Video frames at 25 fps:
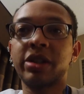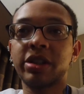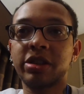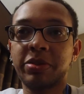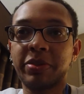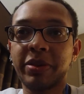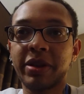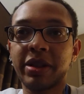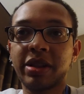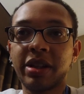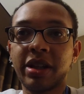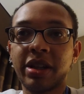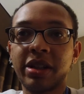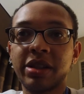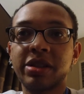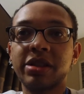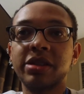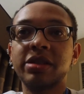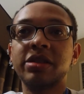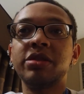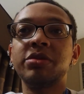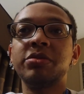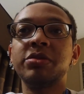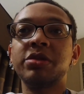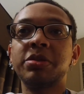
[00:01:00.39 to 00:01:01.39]

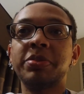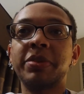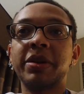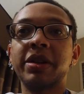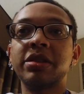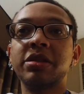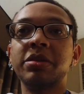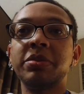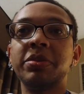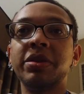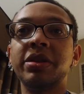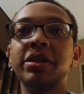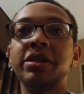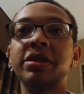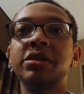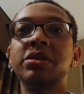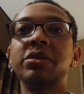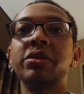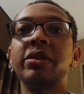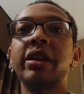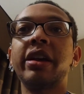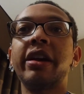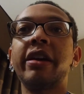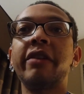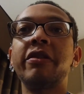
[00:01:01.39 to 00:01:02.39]
expectations and responsibilities
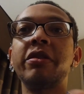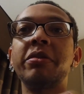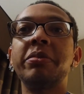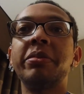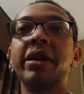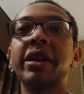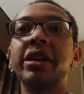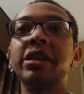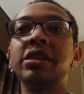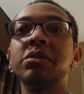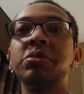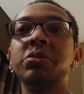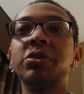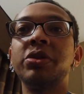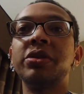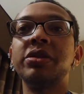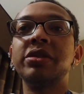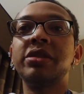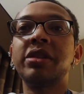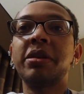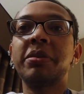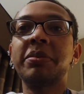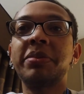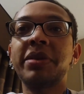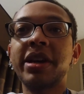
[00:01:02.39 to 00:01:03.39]
so that everybody is more on
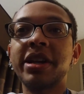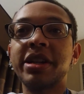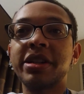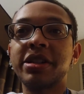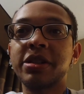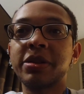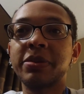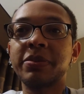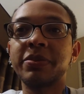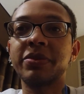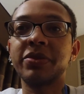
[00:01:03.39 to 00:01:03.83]
the same page.